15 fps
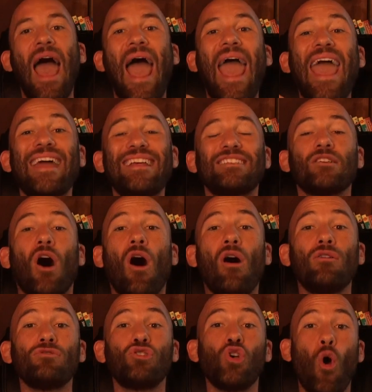And it's
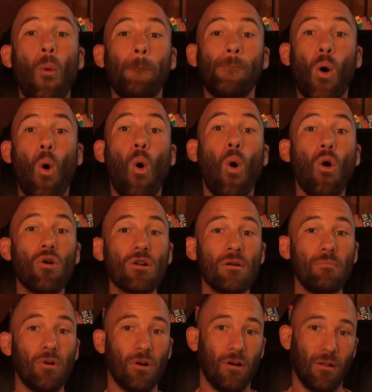also
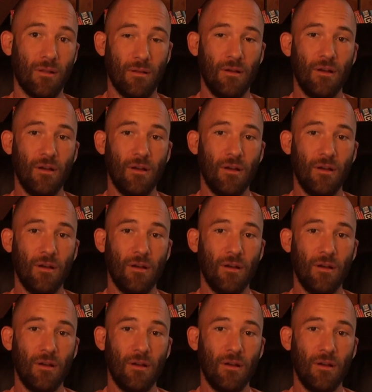portable.